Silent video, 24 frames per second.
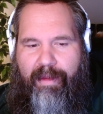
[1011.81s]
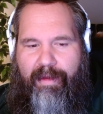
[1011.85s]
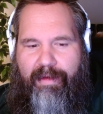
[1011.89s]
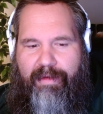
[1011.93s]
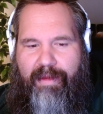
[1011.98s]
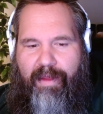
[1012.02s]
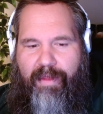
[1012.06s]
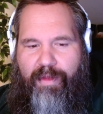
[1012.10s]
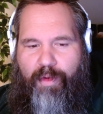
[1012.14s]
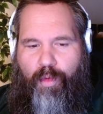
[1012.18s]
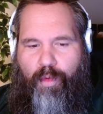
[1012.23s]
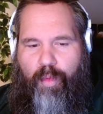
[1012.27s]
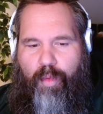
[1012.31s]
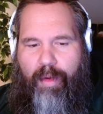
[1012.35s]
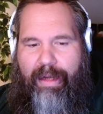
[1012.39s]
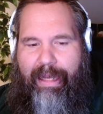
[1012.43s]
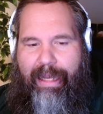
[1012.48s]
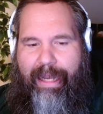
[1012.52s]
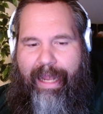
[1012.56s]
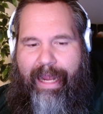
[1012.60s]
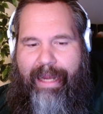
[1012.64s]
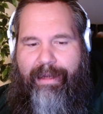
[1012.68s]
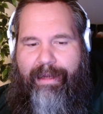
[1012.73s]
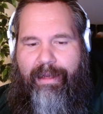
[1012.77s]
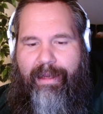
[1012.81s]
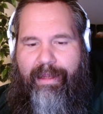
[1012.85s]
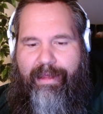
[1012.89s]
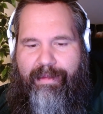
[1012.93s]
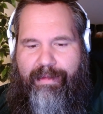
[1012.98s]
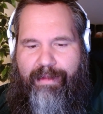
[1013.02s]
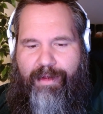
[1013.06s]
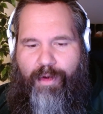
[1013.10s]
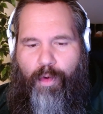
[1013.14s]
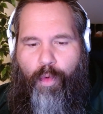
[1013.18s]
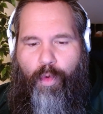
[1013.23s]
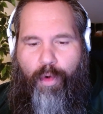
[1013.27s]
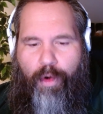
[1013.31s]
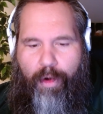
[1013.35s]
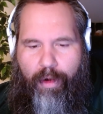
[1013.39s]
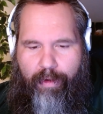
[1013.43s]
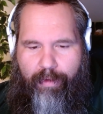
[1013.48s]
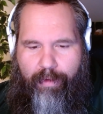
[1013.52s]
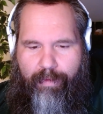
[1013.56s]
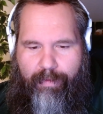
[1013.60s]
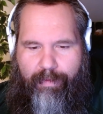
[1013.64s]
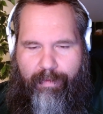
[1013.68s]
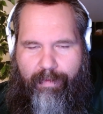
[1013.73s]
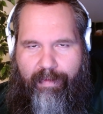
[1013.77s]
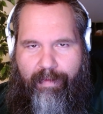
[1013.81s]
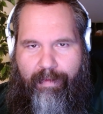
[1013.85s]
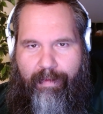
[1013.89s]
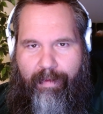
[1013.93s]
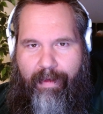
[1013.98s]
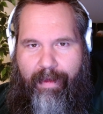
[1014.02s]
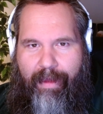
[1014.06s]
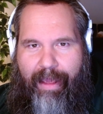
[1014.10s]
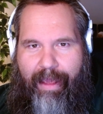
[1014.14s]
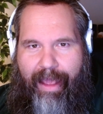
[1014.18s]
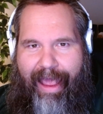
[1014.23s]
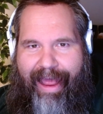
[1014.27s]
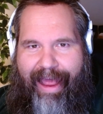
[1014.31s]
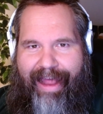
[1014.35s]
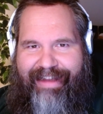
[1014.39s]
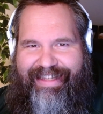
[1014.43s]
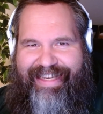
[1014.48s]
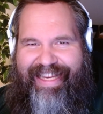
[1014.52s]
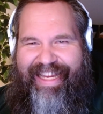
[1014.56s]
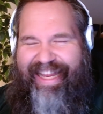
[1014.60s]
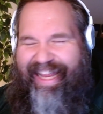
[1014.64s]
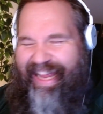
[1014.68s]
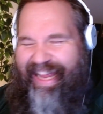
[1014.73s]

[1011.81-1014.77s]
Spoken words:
to the relentless horns at